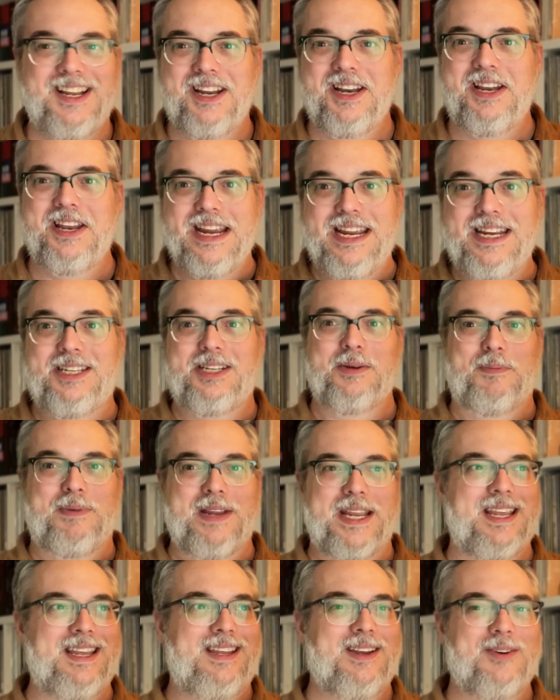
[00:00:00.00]
need to
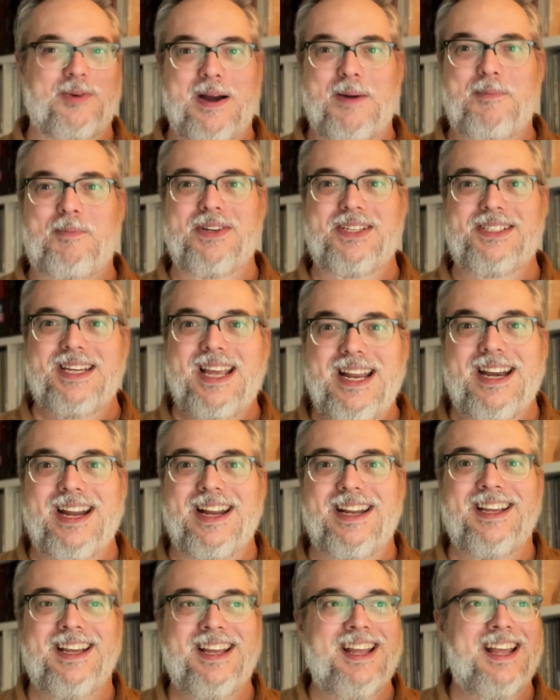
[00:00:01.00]
be represented.